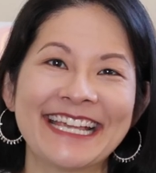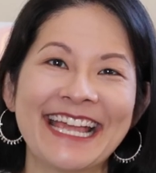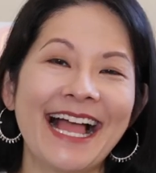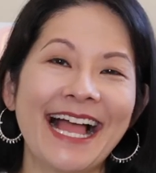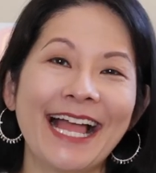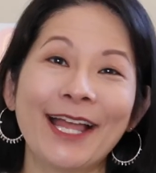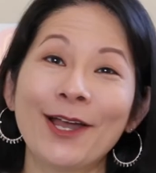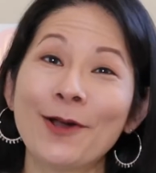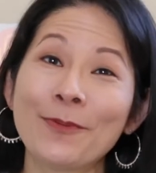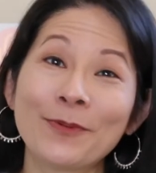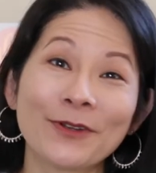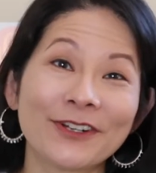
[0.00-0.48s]
I
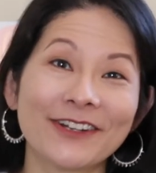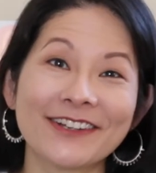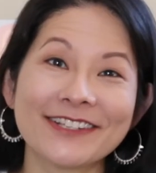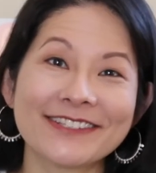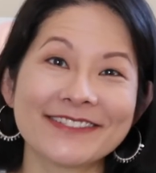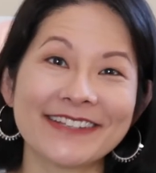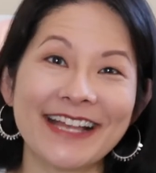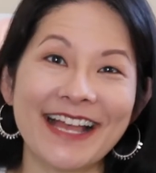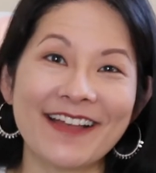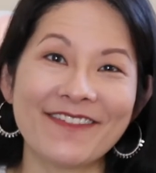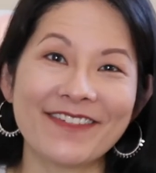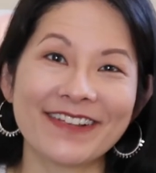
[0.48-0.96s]
hope you're
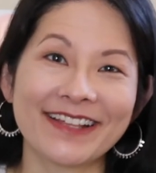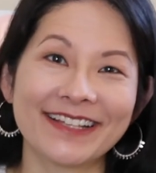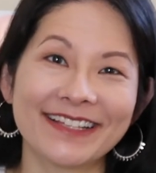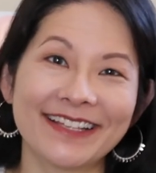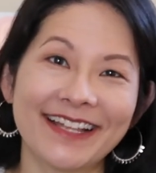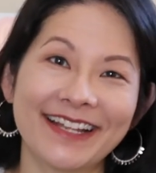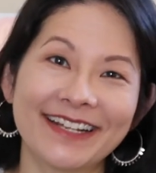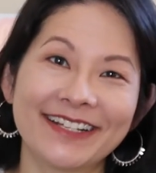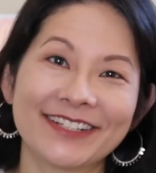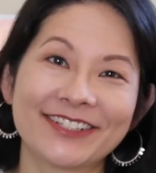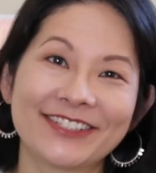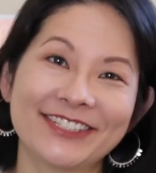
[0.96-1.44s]
also having a
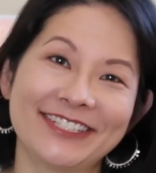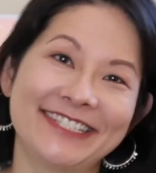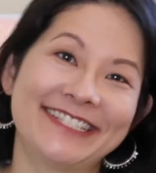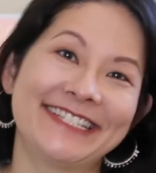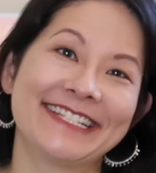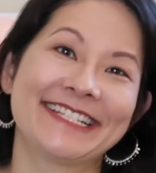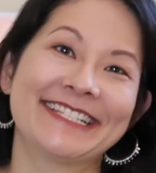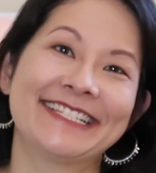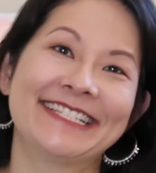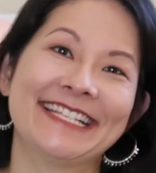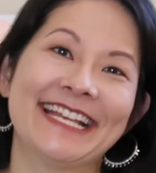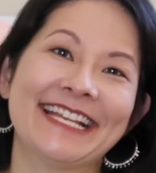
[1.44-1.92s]
lot of good
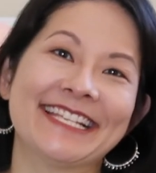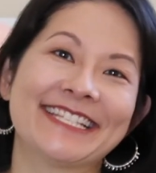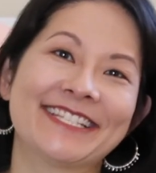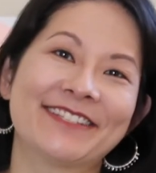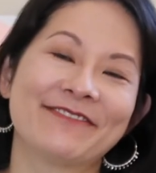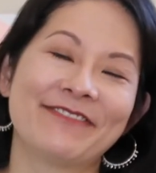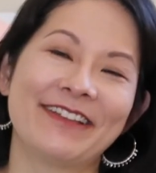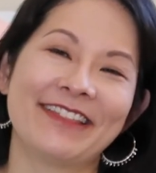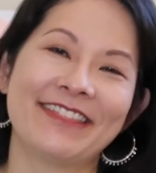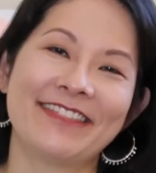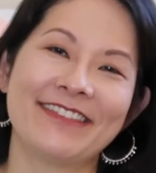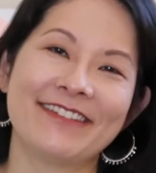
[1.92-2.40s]
success
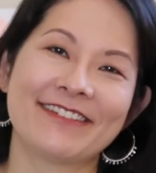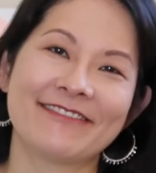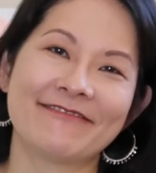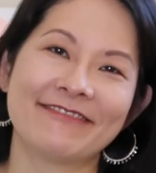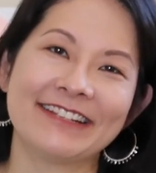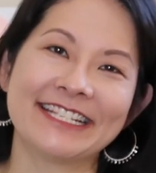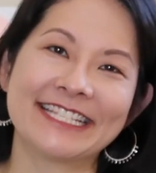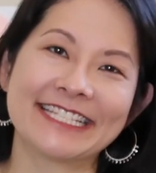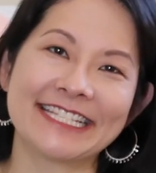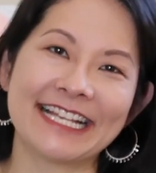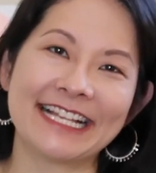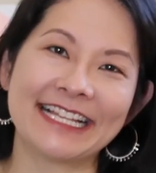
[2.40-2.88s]
with your
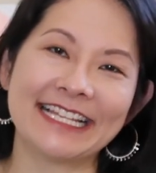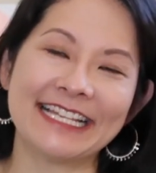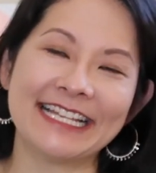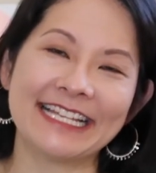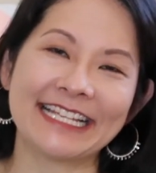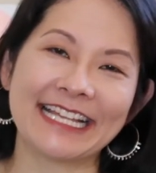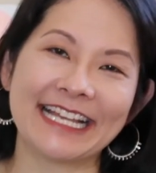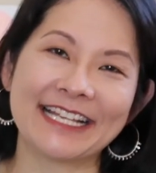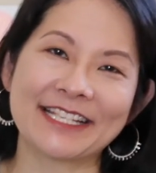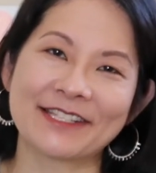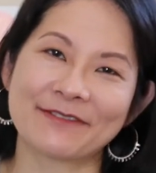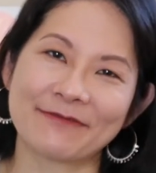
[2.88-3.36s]

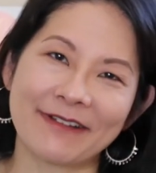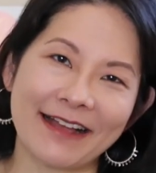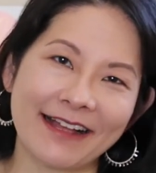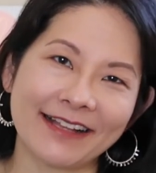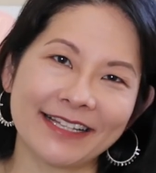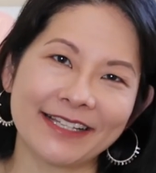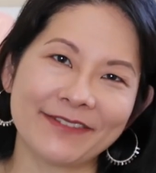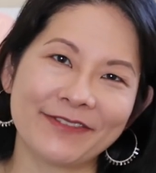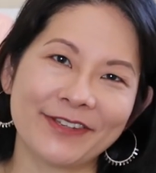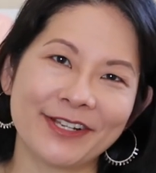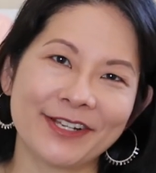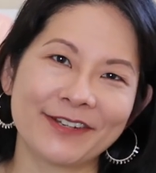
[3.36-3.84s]
reselling as well
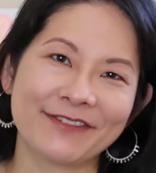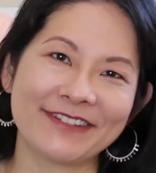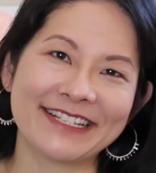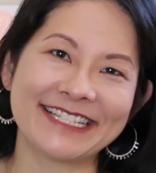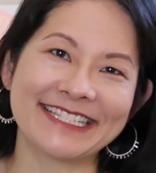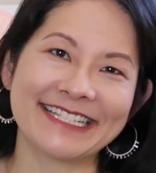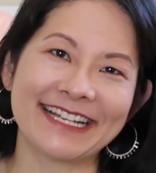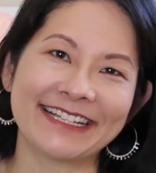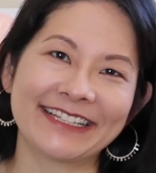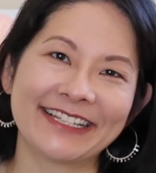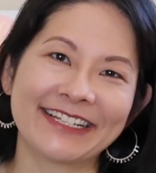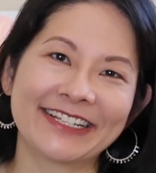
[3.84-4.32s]
if you're a
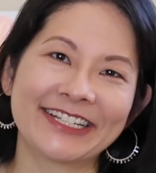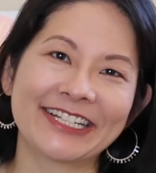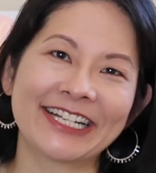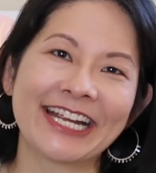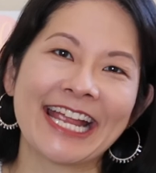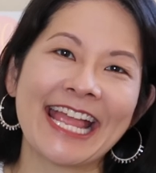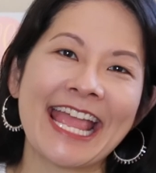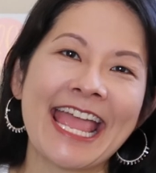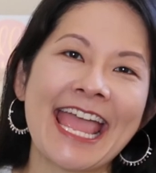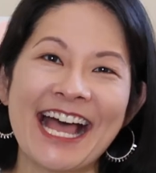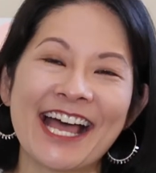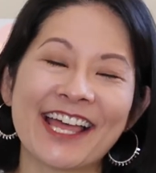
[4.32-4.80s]
reseller.
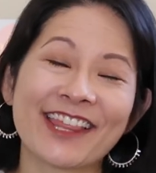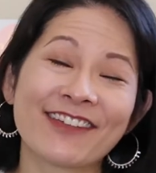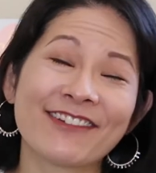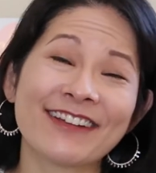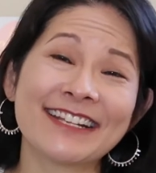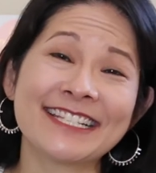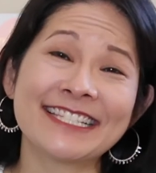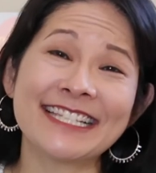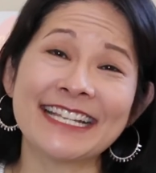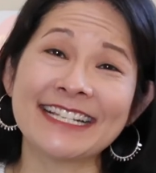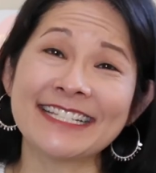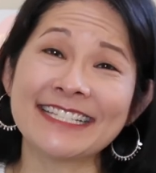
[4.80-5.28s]

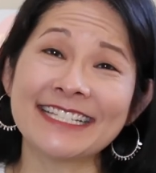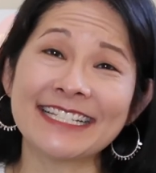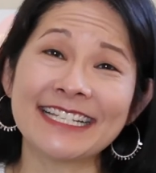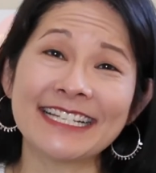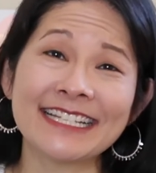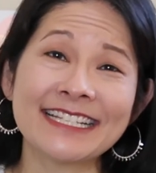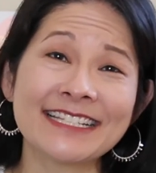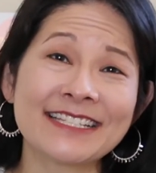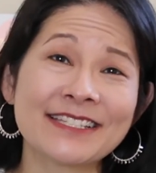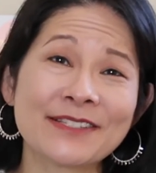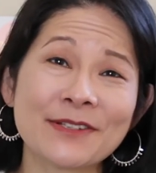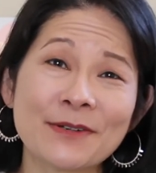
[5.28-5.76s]
Otherwise, thanks
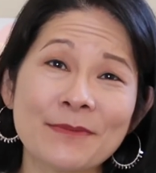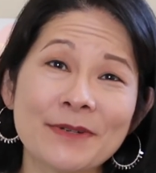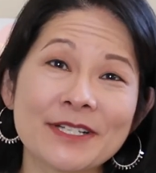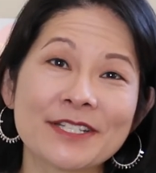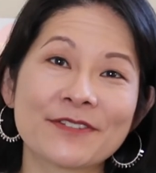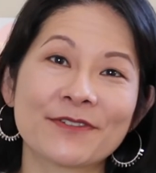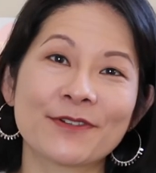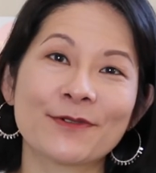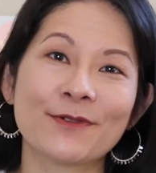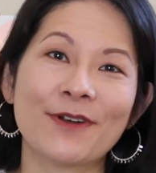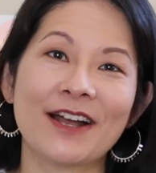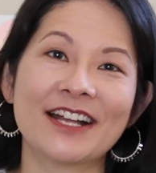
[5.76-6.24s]
again so much
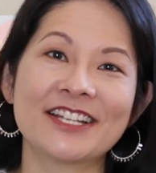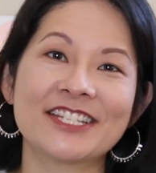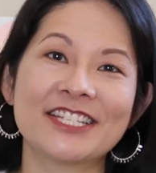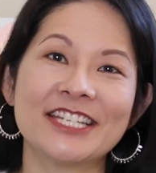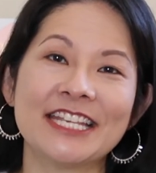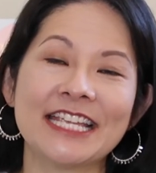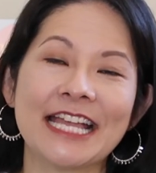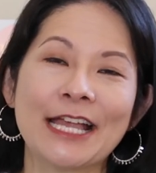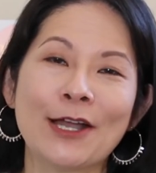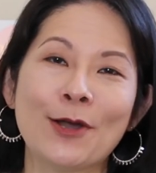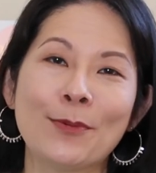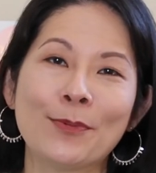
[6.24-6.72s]
for
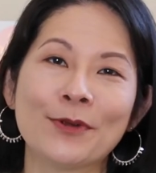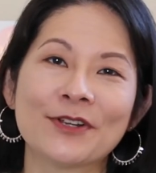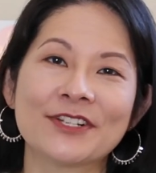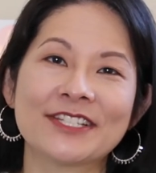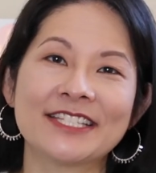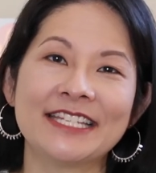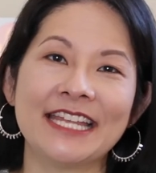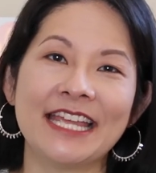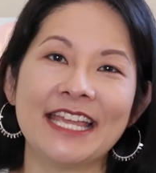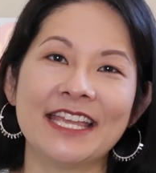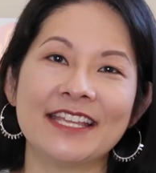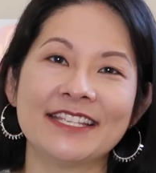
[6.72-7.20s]
watching. I hope you're
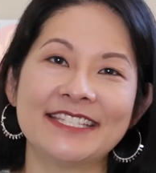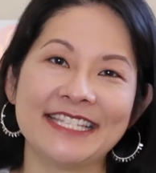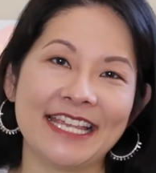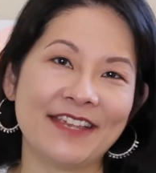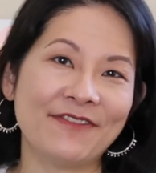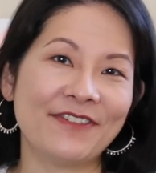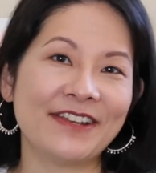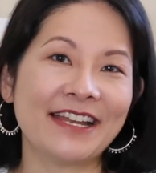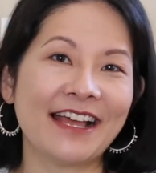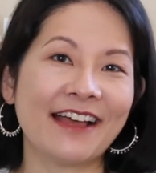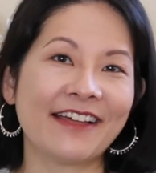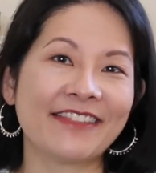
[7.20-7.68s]
staying safe
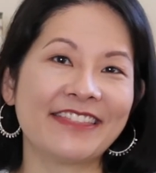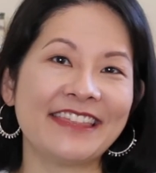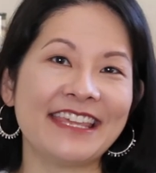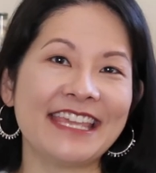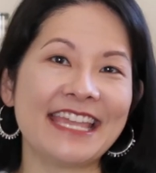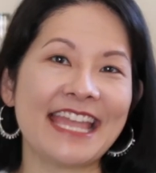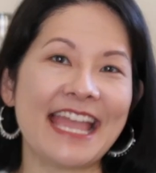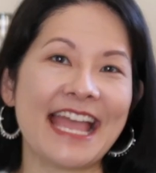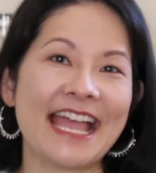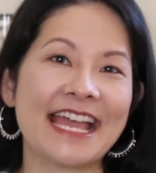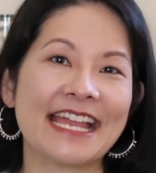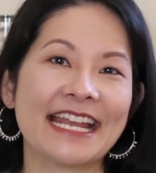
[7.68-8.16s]
and healthy,
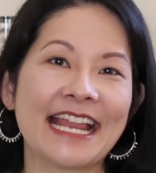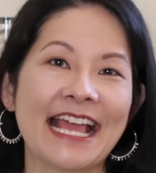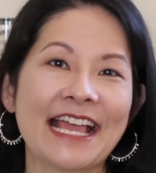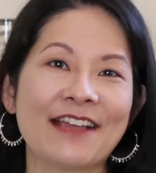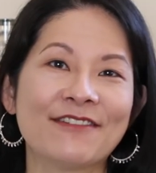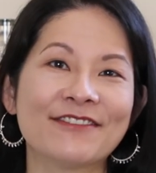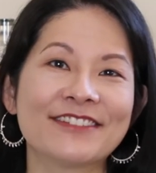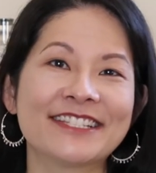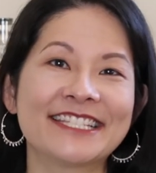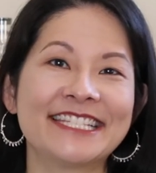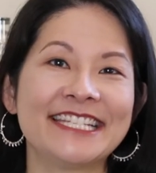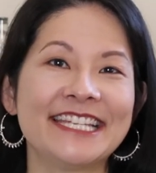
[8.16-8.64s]
and I
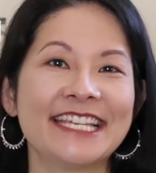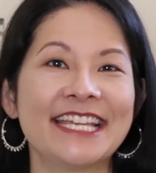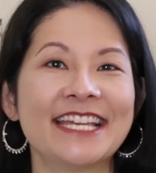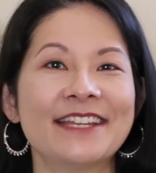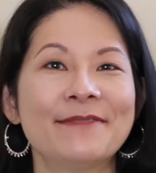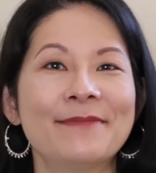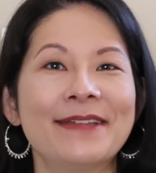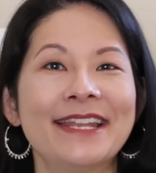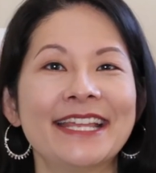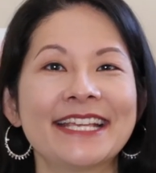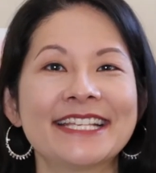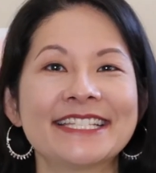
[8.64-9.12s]
will see you again in
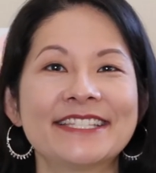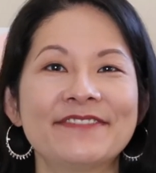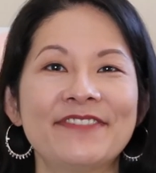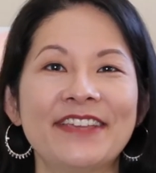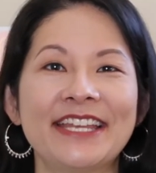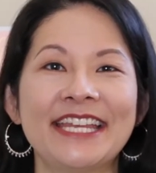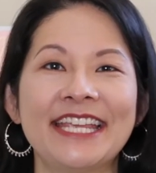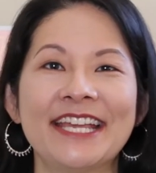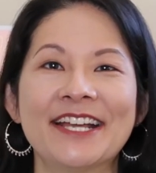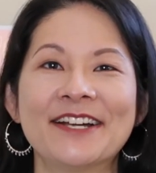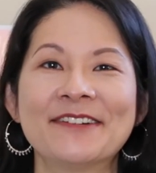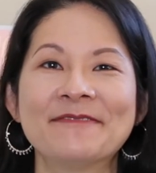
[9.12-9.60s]
my next
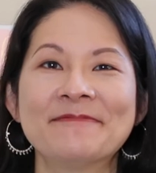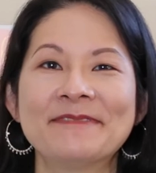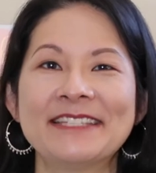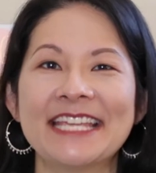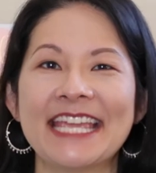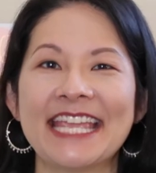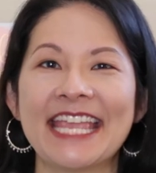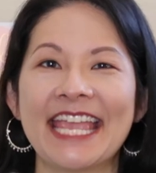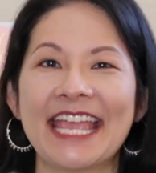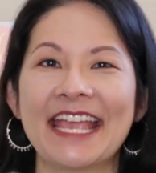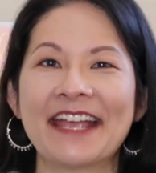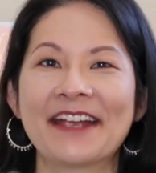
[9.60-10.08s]
video.
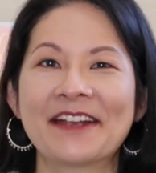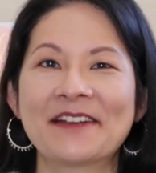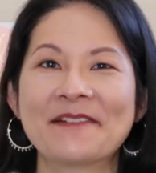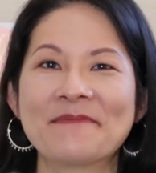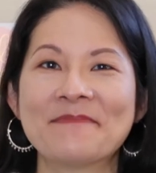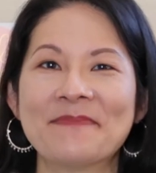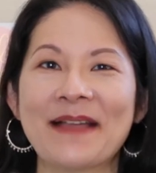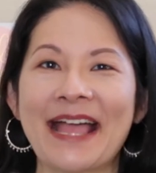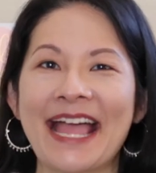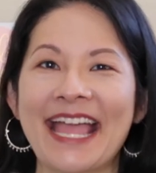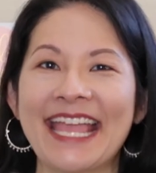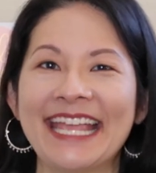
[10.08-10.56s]
Take care.
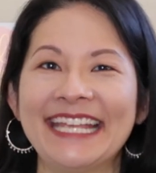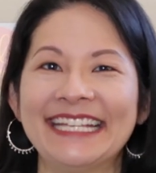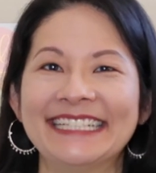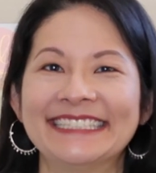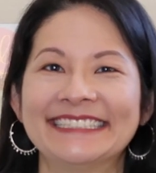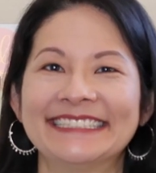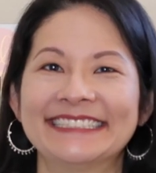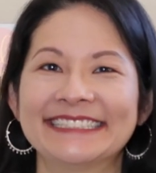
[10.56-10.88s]
Bye.